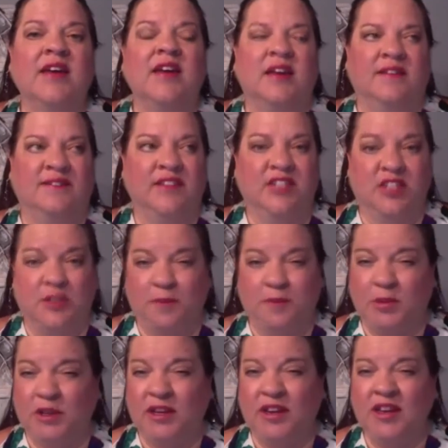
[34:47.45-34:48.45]
If it's
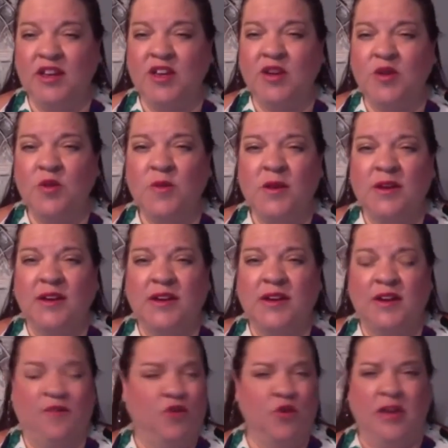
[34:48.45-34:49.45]
depleting you,
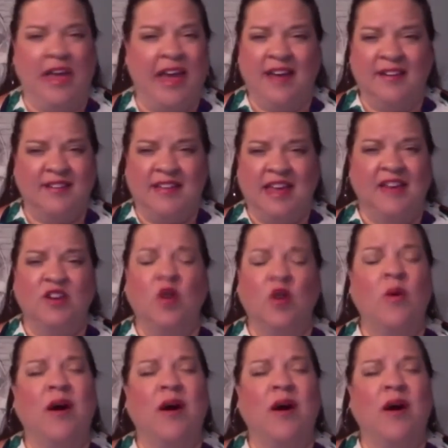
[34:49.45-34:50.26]
if you can't then go